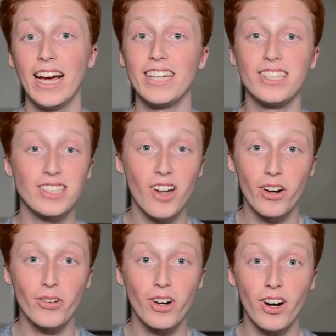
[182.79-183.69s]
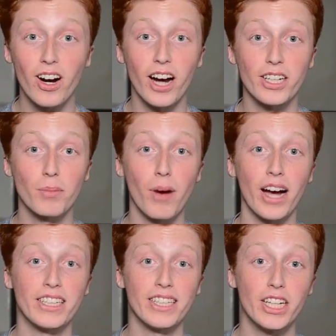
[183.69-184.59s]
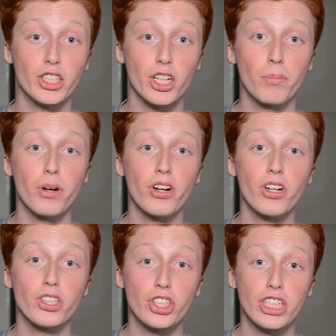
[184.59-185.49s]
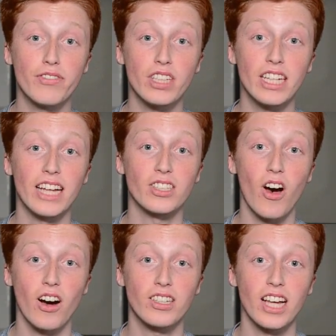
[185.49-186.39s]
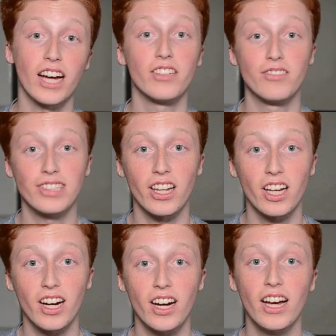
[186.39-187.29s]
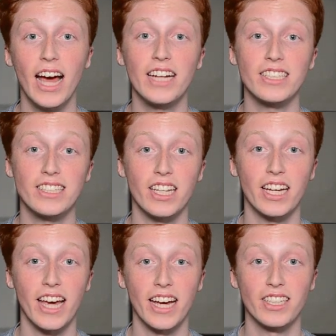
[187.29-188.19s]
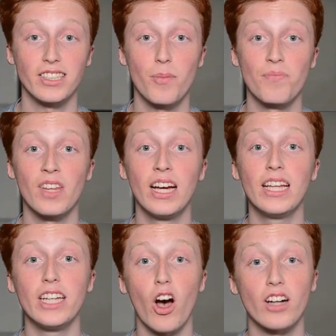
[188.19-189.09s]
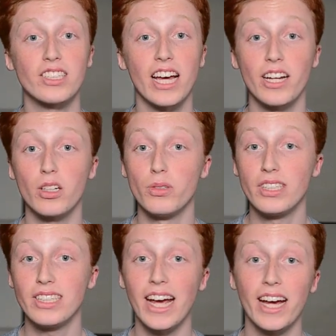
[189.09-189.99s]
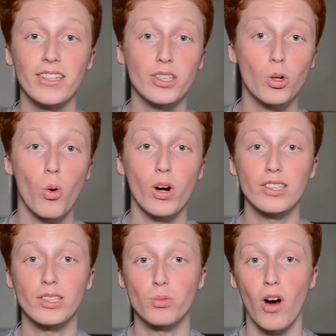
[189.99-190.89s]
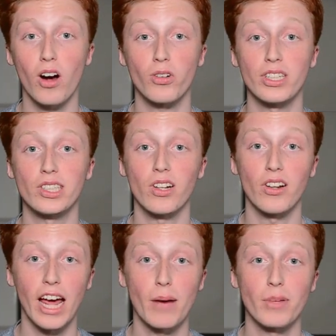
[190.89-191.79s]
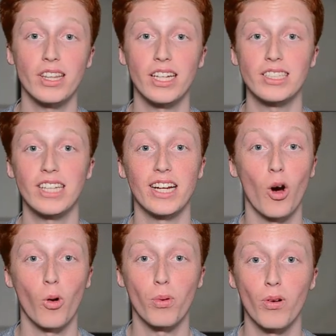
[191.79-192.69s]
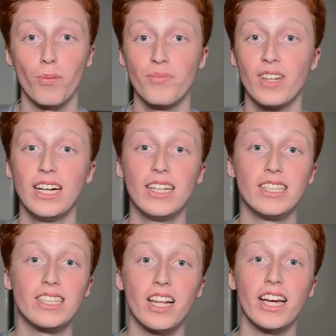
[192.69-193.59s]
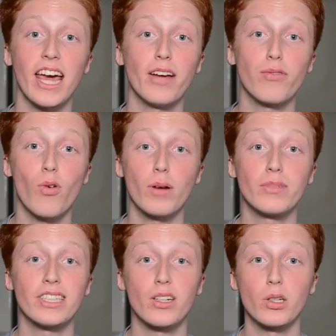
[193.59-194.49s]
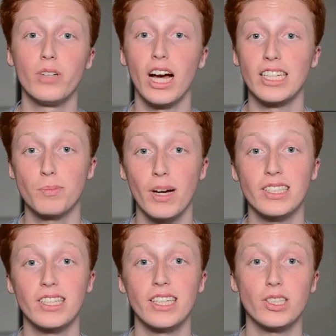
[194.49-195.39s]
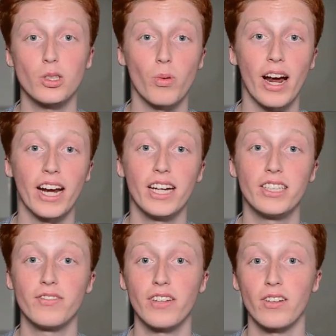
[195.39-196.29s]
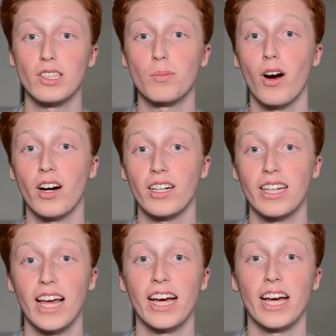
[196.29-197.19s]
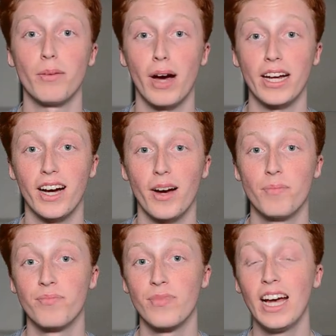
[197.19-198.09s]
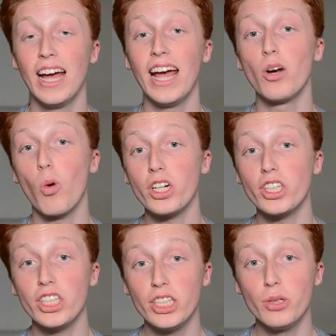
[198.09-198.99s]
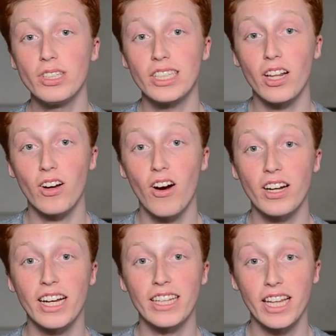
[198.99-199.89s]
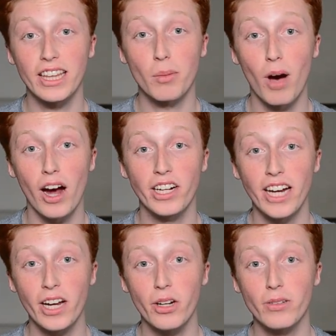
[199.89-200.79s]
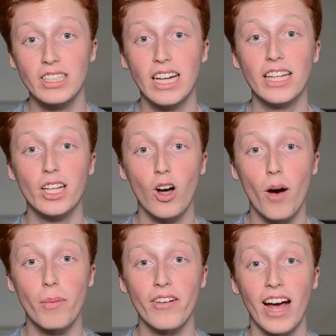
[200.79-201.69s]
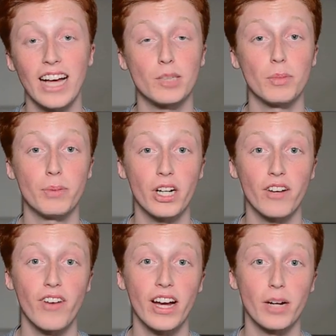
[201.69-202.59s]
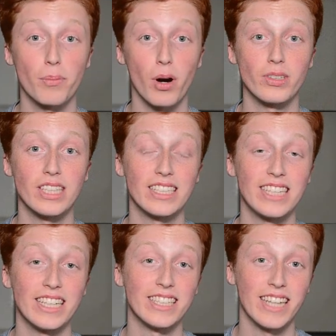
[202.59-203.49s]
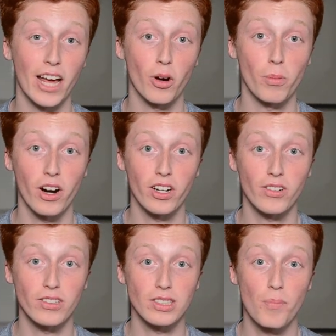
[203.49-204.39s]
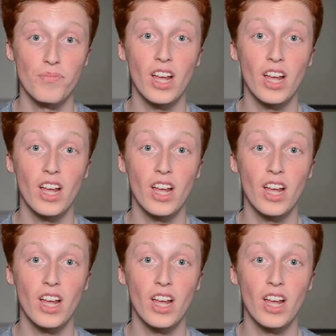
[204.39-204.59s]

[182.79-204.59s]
It does not occur uncombined in nature, but occurs chiefly as oxide, silica, and as silicates. The oxide includes sand, quartz, rock crystal, amethyst, and opal. The silicate forms include asbestos, granite, feldspar, clay, and mica. In order to use silicon in lithium ion anodes, the compound has to be purified and processed into nanoparticles.